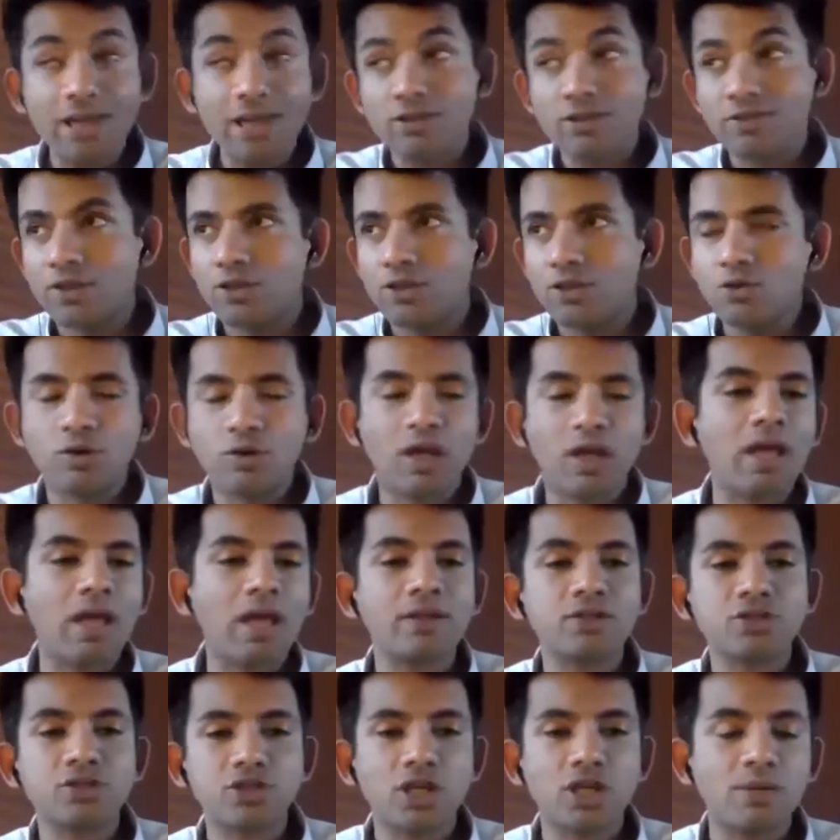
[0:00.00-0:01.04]
the
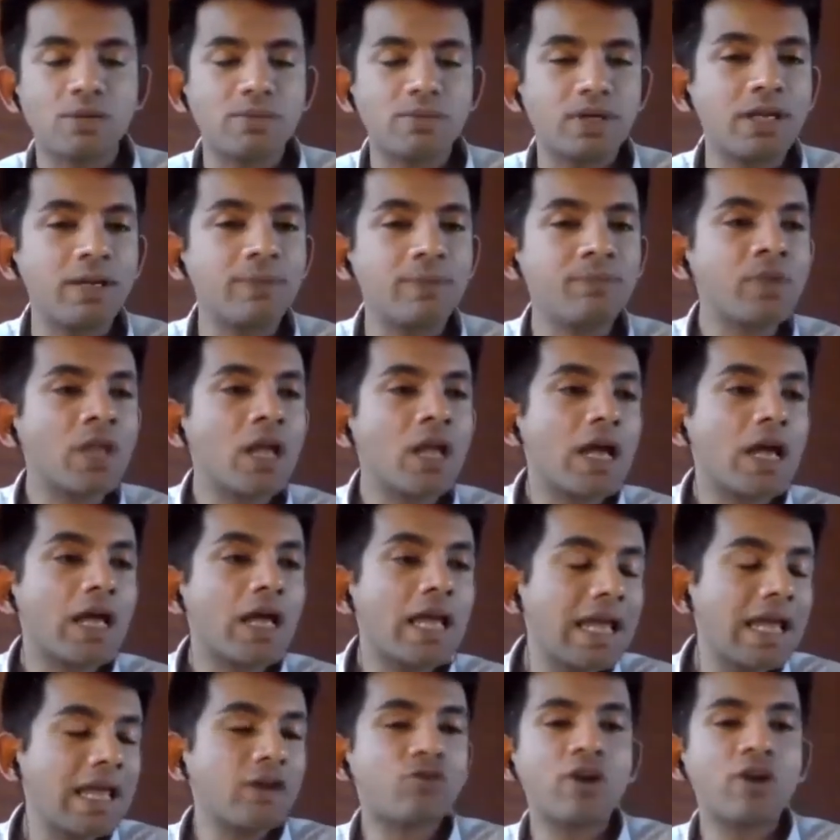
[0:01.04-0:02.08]
UK, Germany
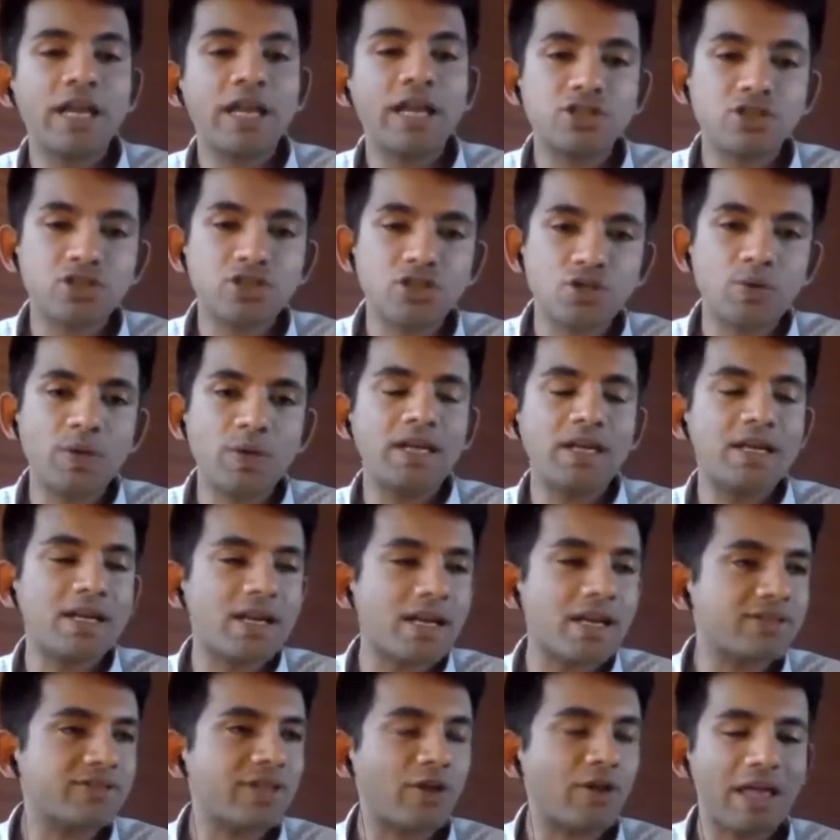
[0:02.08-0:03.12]
in relation to
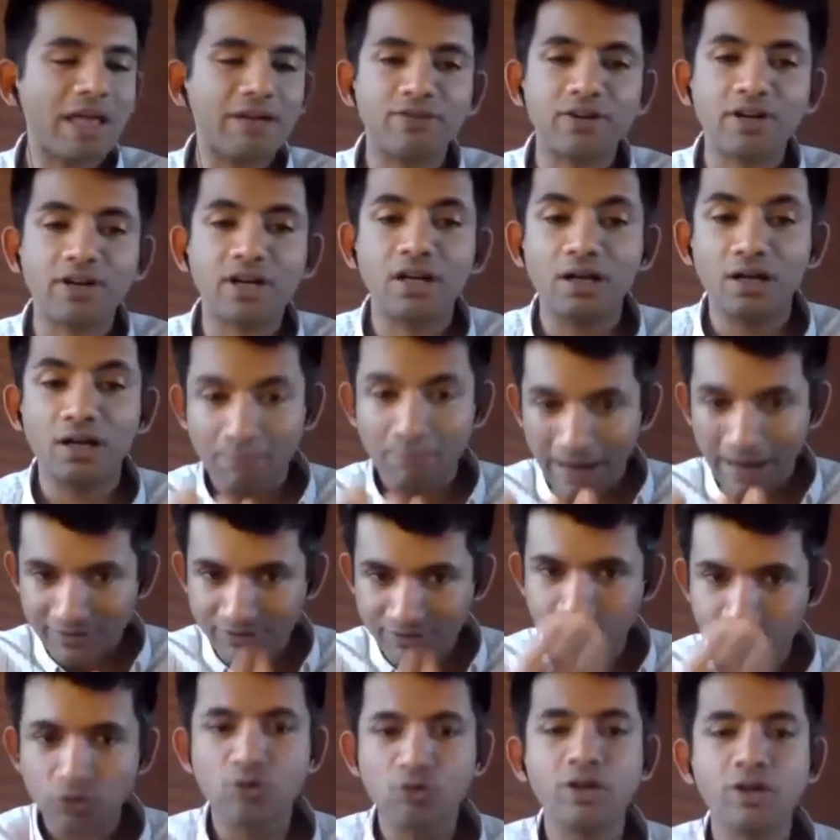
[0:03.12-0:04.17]
India, South Africa,
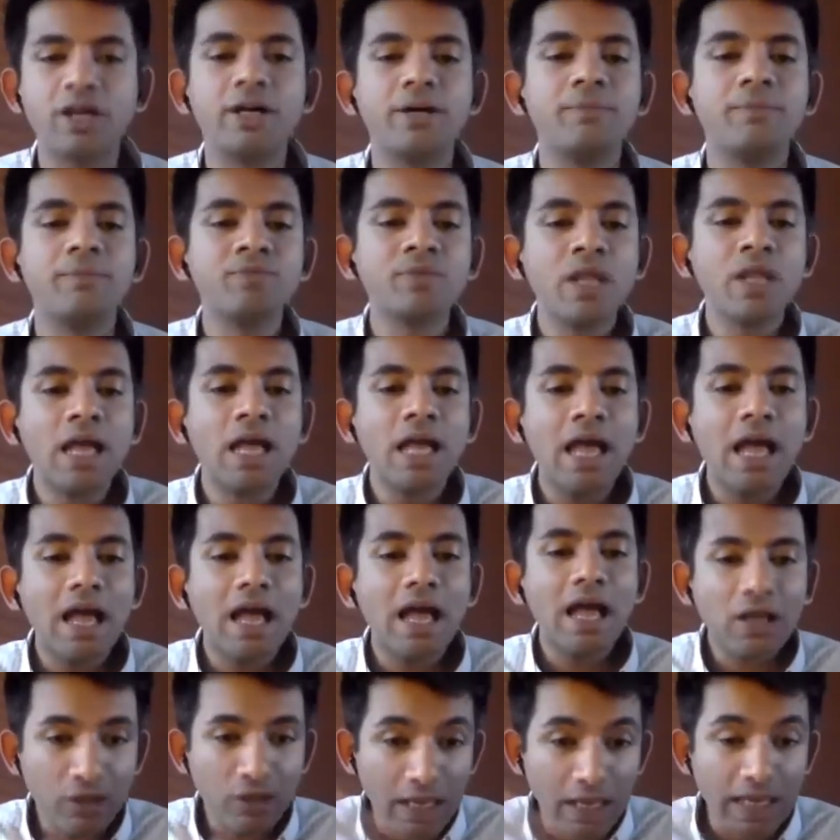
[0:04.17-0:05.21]
Macedonia,
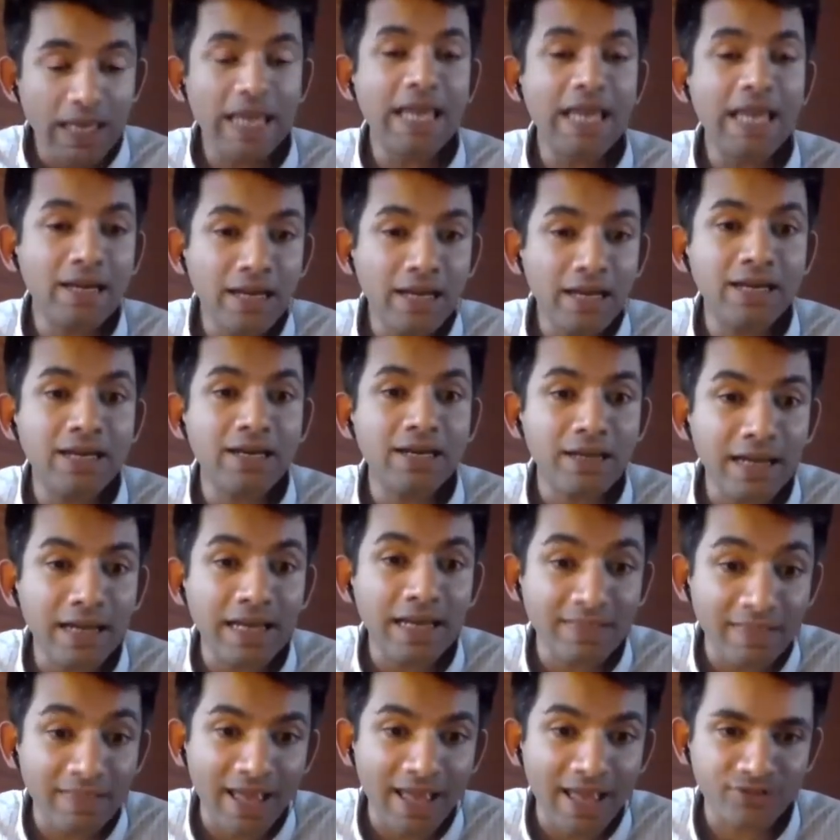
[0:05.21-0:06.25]

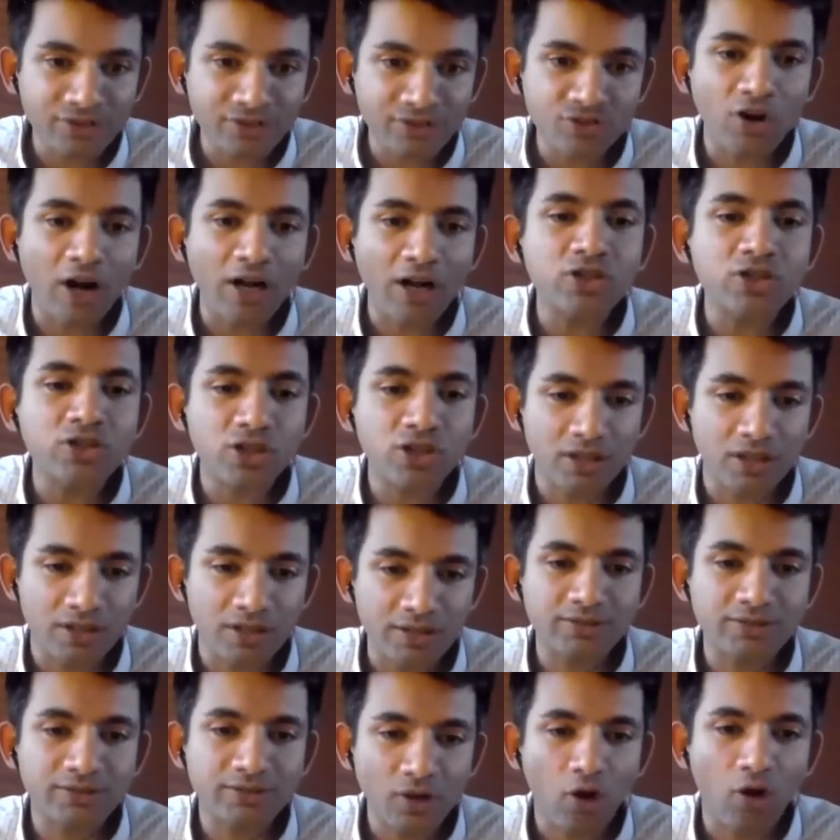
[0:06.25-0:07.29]
in their
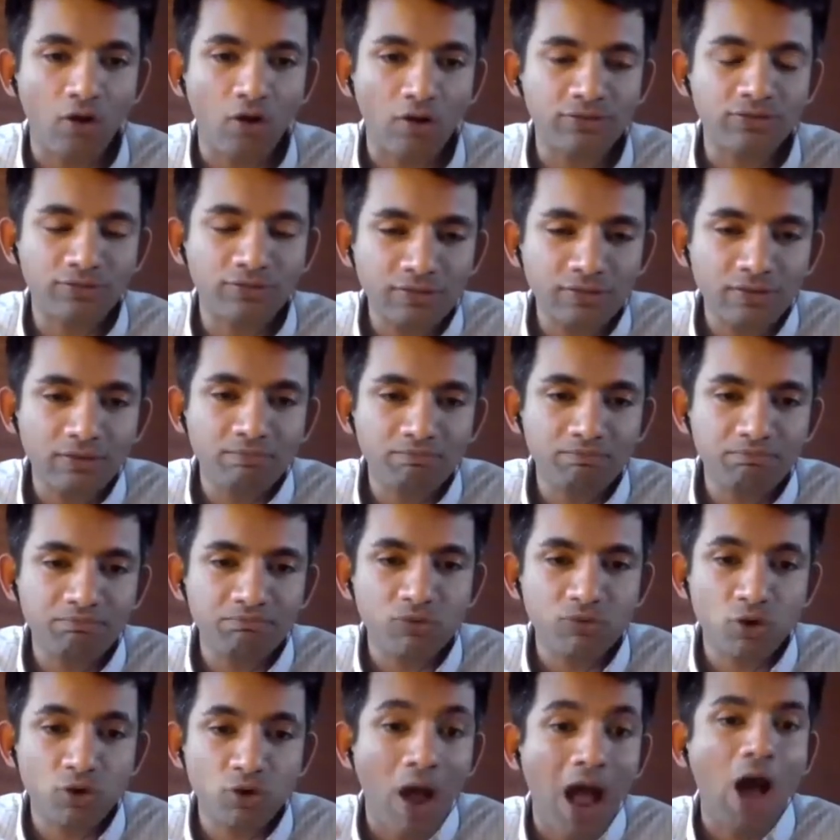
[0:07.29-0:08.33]
structures of,
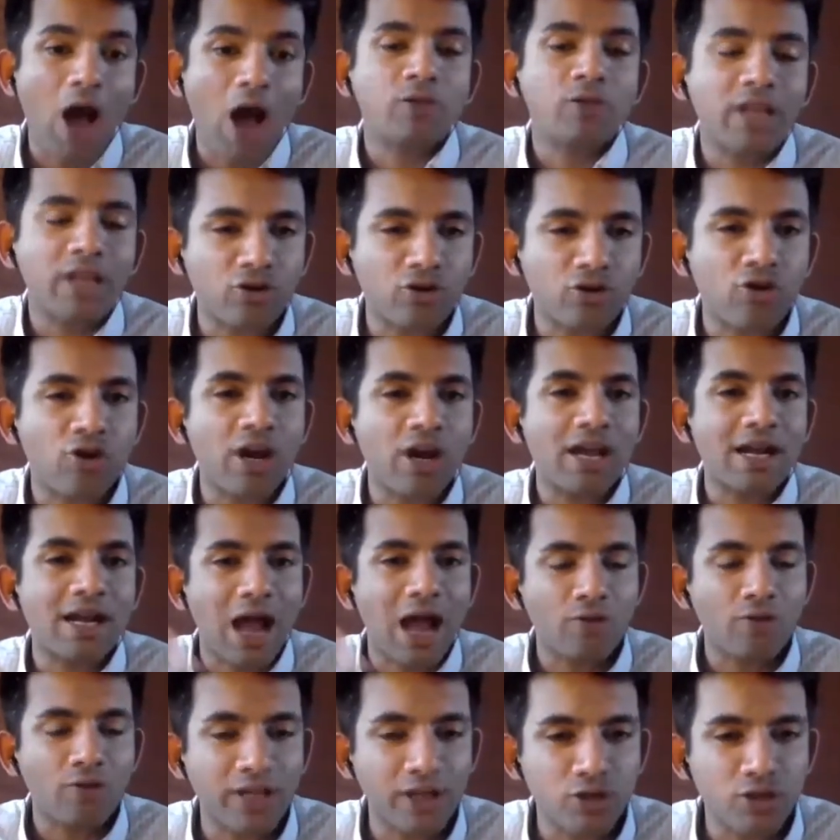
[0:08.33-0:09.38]
you know, how they trade,
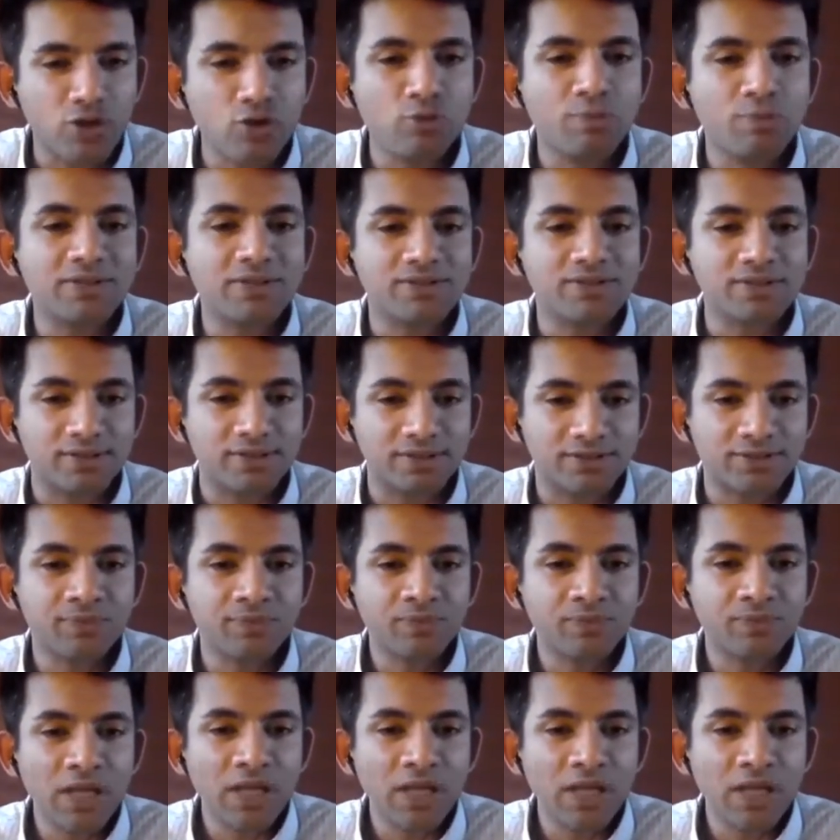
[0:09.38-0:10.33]
how they do business?